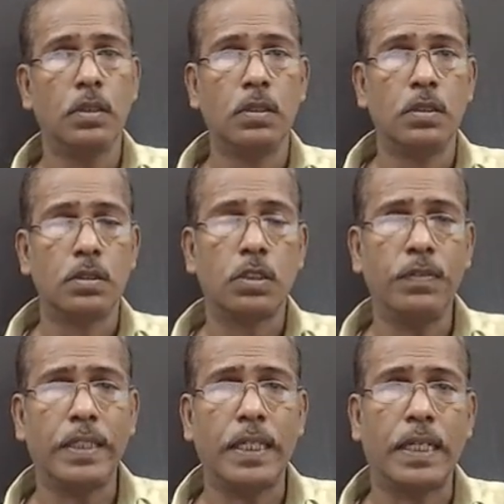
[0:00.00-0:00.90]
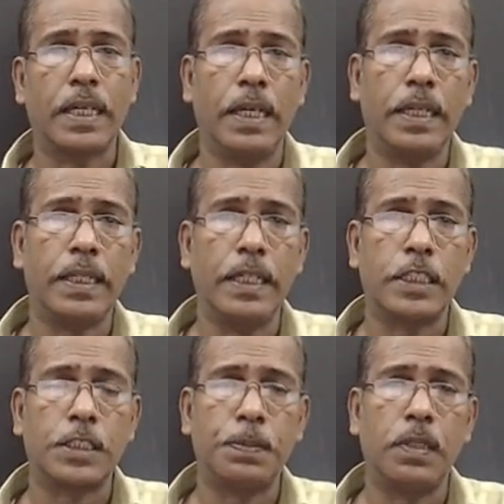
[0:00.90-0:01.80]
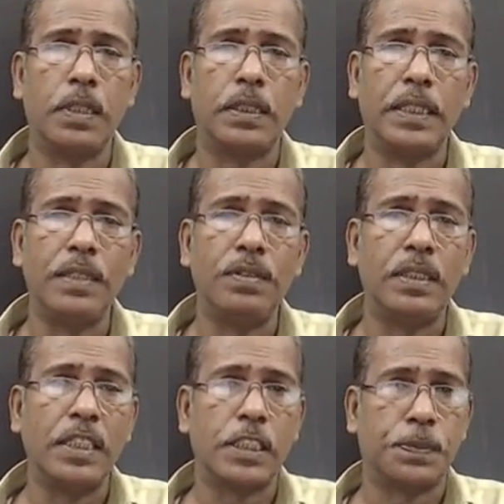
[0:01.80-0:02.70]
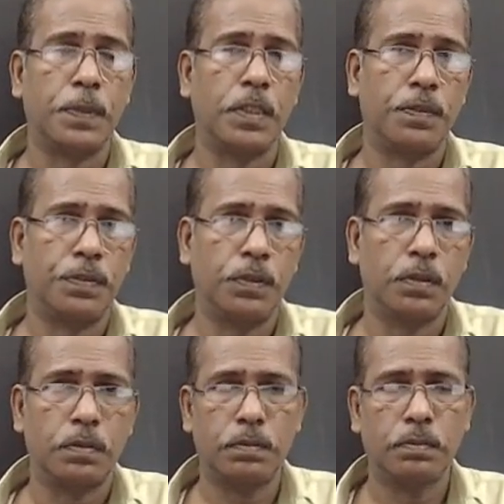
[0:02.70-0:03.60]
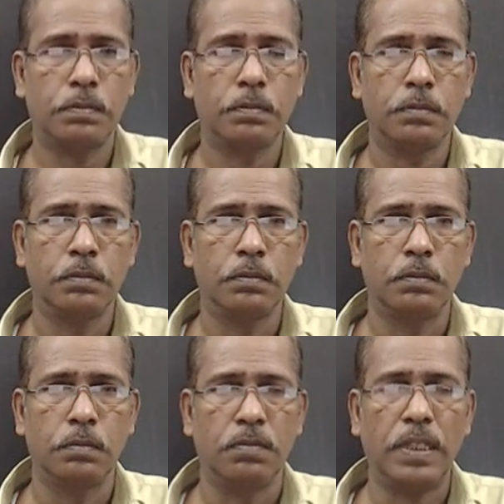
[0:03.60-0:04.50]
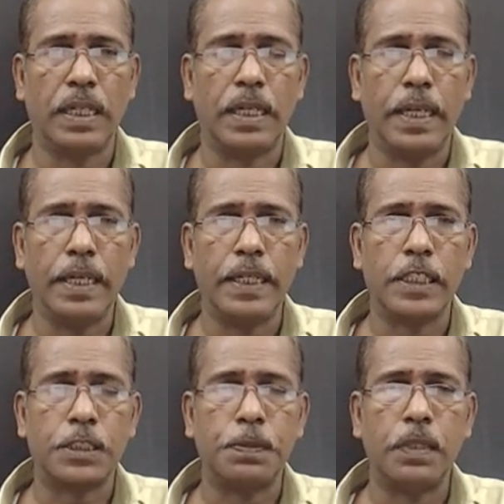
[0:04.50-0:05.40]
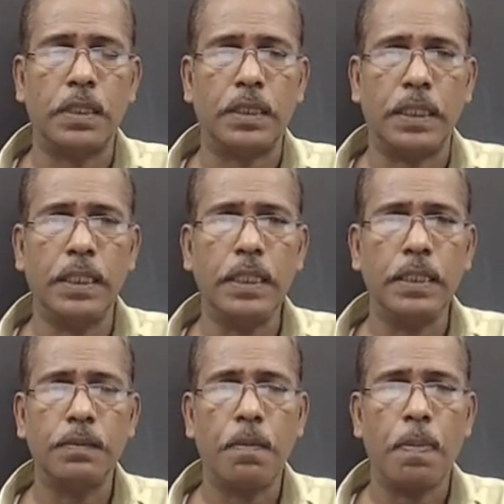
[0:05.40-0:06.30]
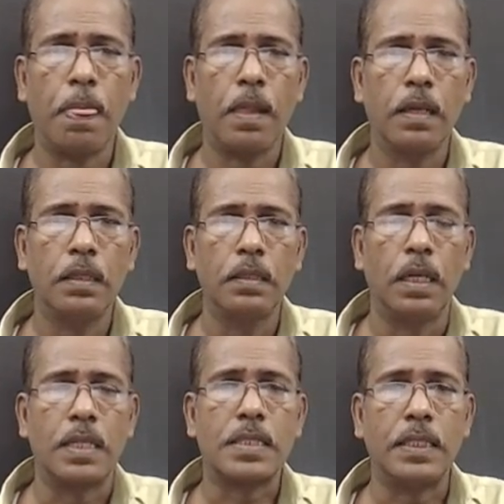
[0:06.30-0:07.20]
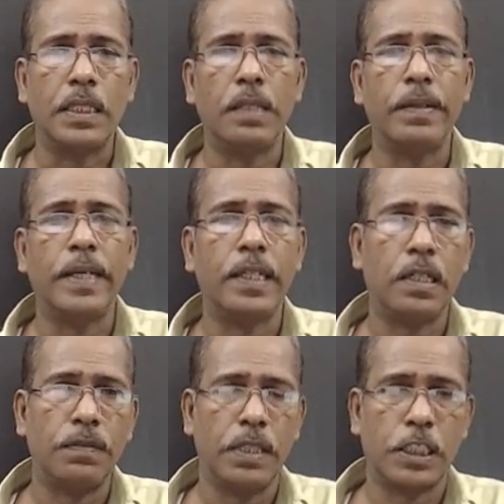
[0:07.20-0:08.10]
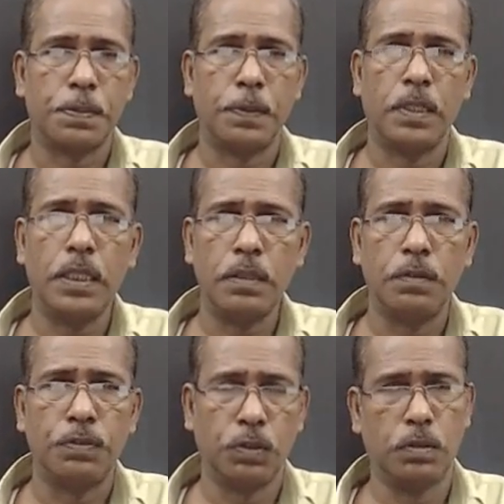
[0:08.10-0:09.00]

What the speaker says: So we can connect the x power 3 with the x power 4. We can write the x power 3 as a derivative of x power 4.